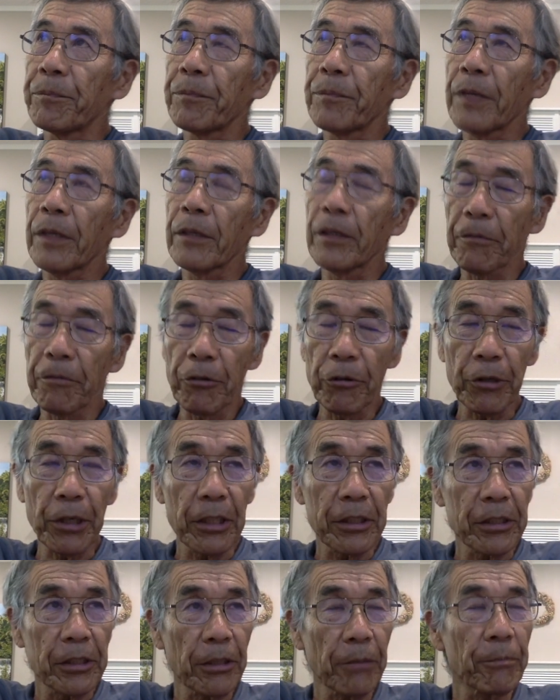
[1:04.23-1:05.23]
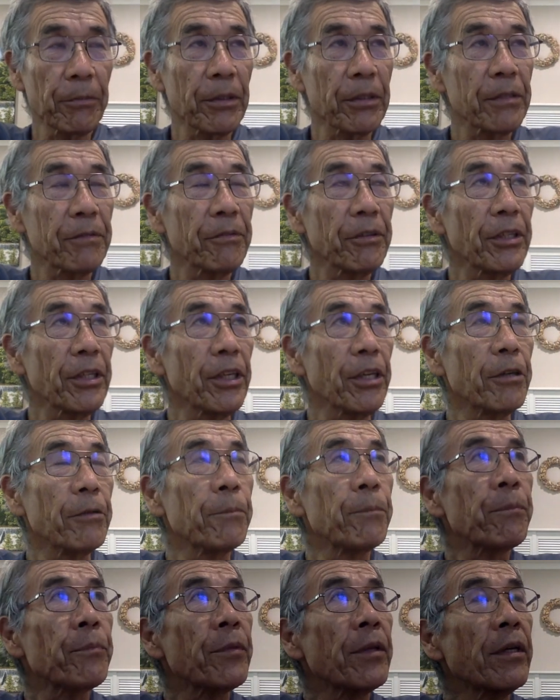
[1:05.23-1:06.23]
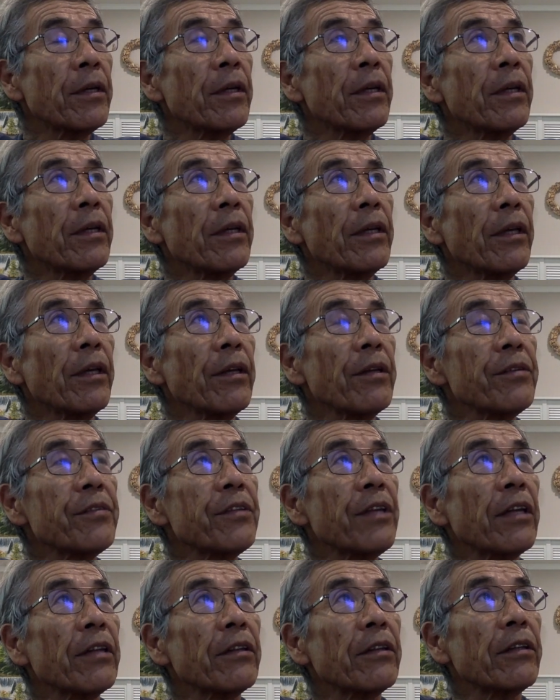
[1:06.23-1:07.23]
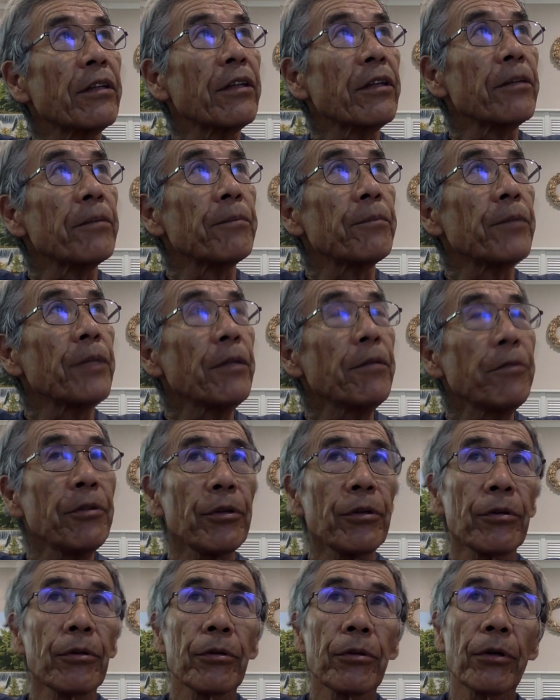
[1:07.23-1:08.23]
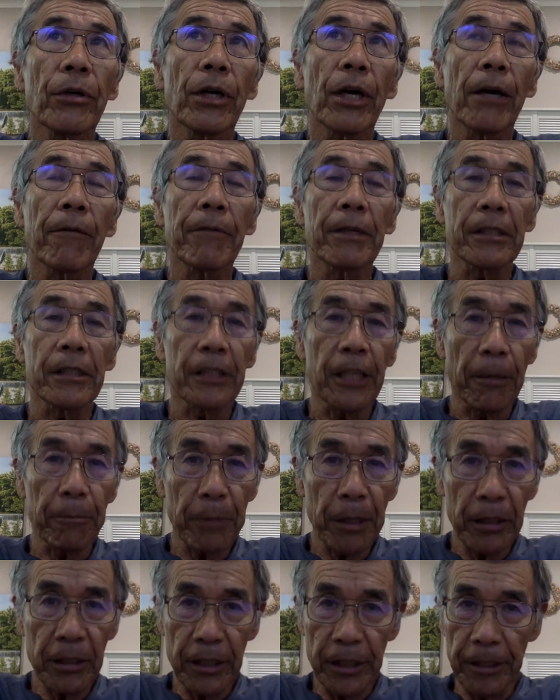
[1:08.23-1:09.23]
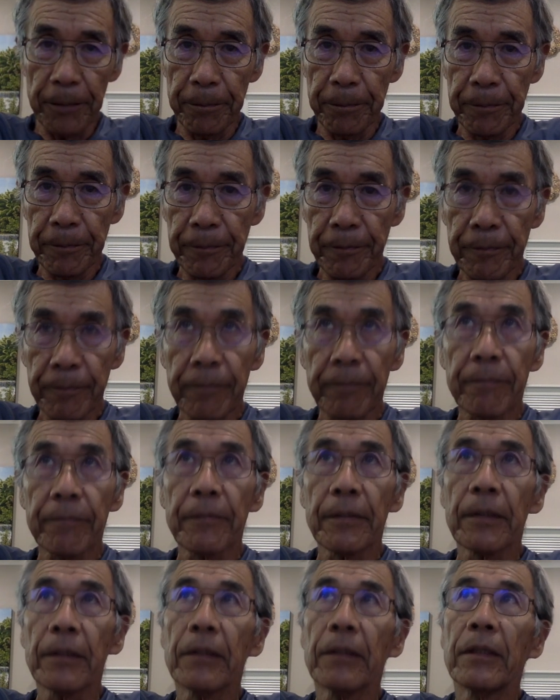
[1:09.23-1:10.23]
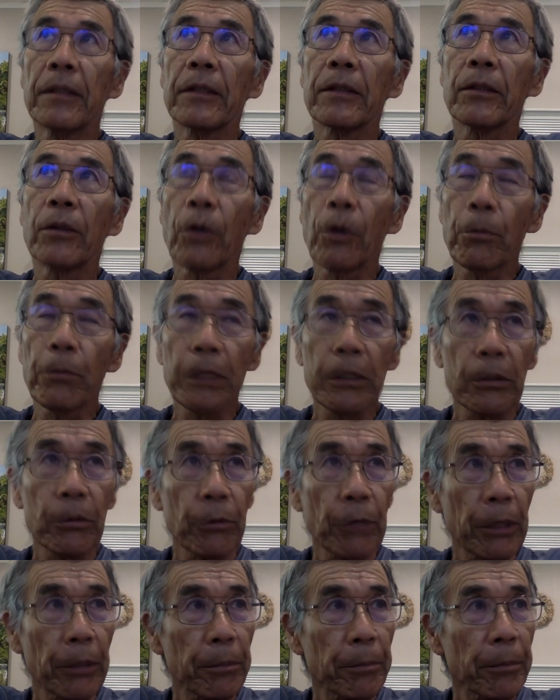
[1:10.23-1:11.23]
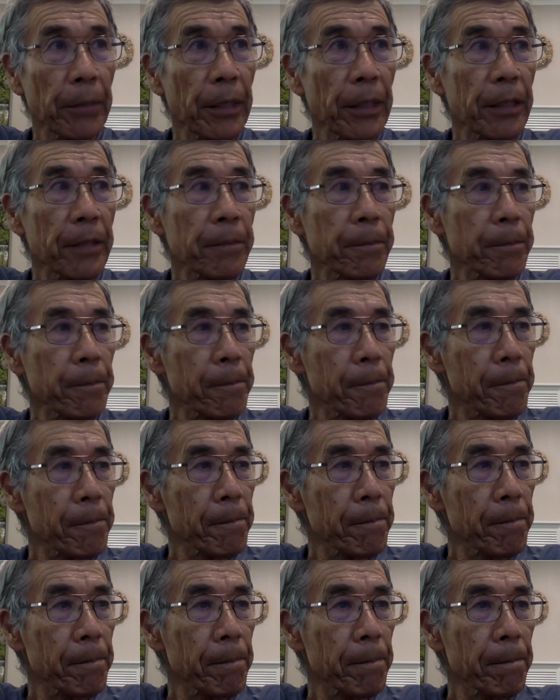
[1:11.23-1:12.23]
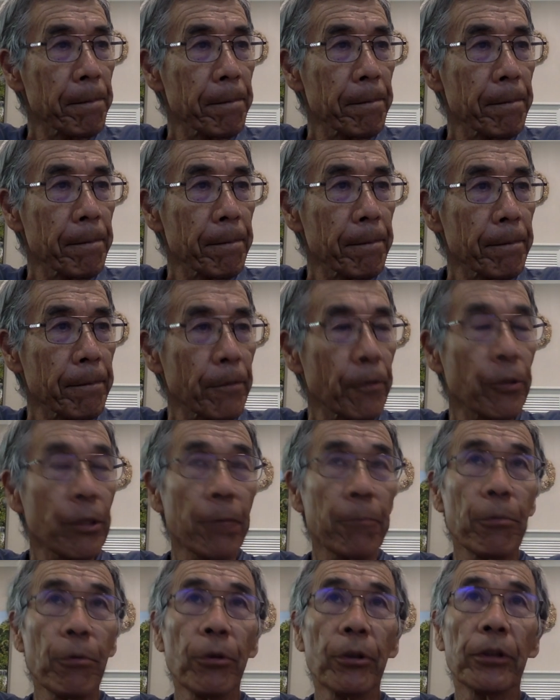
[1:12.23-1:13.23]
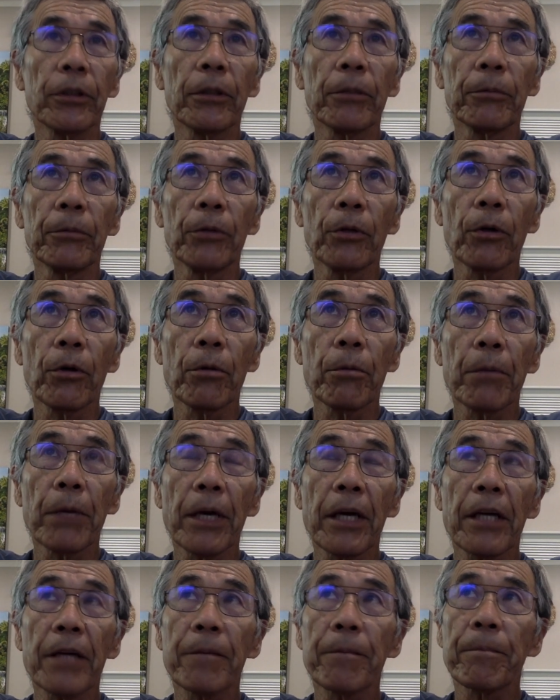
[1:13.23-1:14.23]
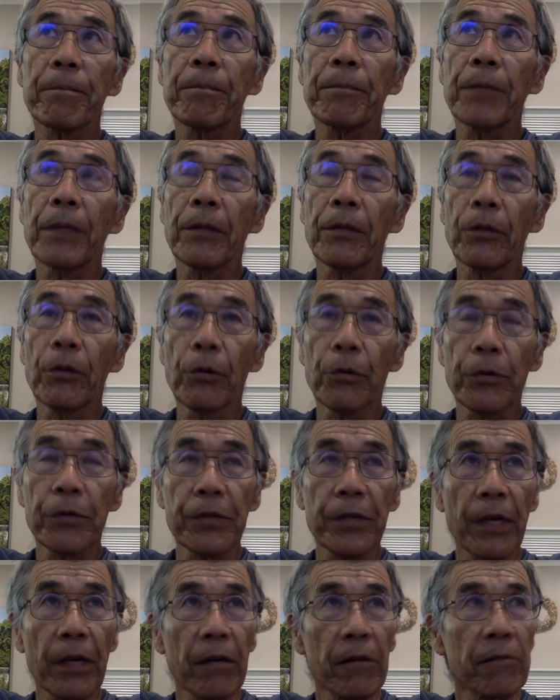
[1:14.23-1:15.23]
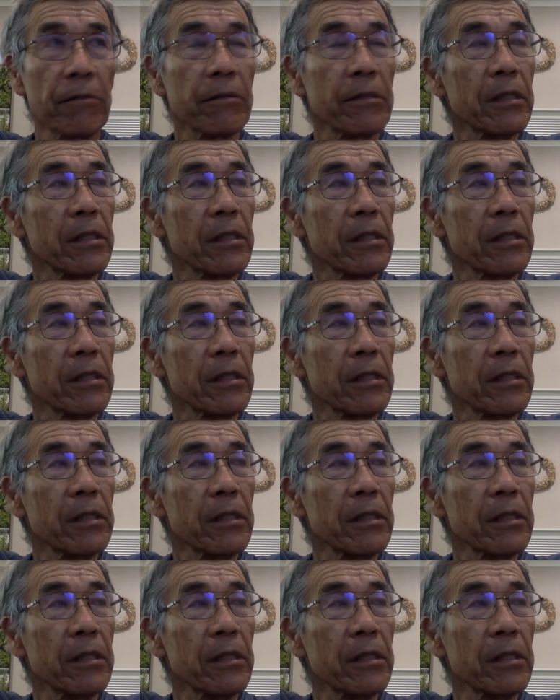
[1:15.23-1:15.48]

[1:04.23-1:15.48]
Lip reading: And the focus of this video is that if you have a samadhi, calm and quiet mind, to the point of no mind and no self,